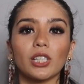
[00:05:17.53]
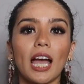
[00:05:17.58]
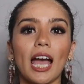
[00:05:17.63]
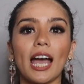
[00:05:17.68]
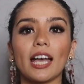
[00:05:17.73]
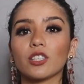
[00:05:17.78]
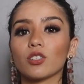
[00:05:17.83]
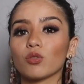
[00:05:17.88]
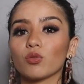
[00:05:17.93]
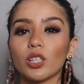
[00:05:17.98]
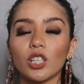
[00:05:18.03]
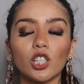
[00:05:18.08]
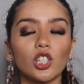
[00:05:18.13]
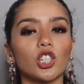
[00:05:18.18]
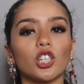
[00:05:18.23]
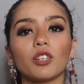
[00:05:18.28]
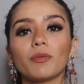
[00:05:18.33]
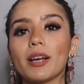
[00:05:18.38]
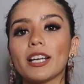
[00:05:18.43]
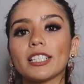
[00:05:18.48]
I had to
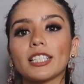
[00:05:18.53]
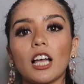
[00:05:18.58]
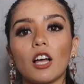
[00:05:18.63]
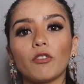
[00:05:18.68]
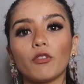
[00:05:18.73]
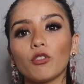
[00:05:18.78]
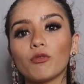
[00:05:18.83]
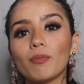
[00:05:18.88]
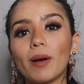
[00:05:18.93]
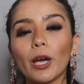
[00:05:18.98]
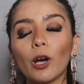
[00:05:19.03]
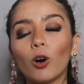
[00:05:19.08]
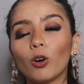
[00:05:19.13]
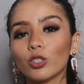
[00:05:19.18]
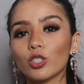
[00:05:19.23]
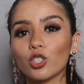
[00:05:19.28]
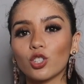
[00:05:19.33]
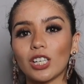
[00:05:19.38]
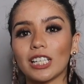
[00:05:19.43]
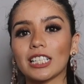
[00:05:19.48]
reassure myself of my
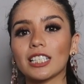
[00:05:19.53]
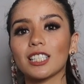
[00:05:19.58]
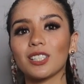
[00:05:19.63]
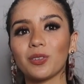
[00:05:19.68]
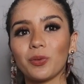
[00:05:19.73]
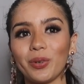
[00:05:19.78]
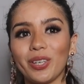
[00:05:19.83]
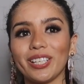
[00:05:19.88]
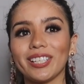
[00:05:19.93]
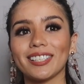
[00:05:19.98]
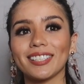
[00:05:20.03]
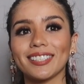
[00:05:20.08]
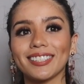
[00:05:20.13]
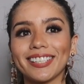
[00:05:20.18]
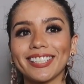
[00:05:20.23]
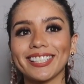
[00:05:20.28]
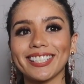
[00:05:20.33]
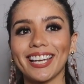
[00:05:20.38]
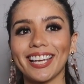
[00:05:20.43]
own strengths and weaknesses.